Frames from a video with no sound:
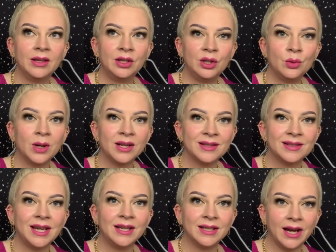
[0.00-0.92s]
You want to
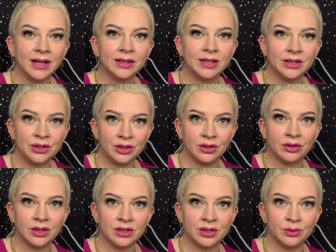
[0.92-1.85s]
stay dialed into your
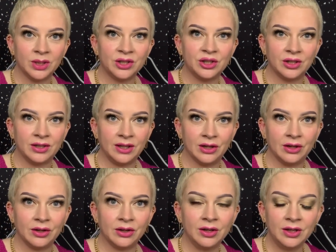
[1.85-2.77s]
intuition
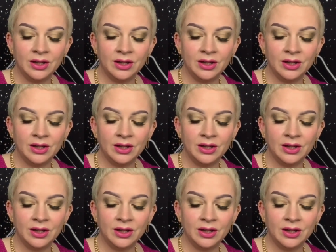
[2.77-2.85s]
here.